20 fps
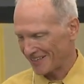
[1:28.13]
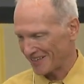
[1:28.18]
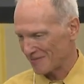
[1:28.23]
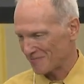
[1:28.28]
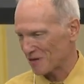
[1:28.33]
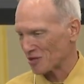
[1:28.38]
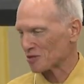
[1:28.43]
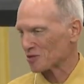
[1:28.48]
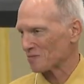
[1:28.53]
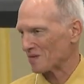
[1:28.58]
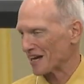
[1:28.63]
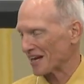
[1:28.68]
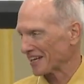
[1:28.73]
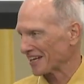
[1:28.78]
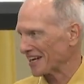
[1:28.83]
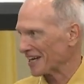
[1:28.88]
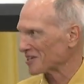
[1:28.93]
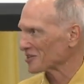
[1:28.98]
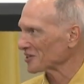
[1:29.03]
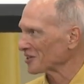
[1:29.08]
brings back
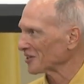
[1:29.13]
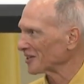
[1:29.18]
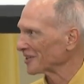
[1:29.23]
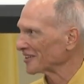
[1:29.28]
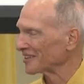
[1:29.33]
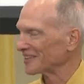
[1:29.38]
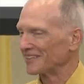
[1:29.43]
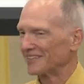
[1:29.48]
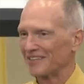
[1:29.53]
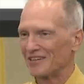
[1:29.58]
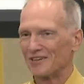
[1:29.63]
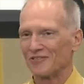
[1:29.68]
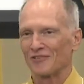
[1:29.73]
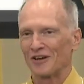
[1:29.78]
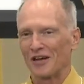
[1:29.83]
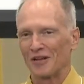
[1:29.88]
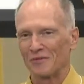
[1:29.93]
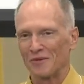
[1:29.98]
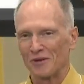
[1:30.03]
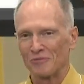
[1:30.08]
actually
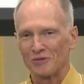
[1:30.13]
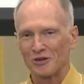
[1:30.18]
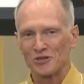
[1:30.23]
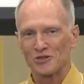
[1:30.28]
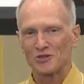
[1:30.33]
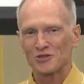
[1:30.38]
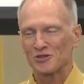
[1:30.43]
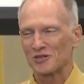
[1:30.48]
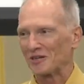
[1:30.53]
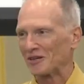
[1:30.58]
fond memories.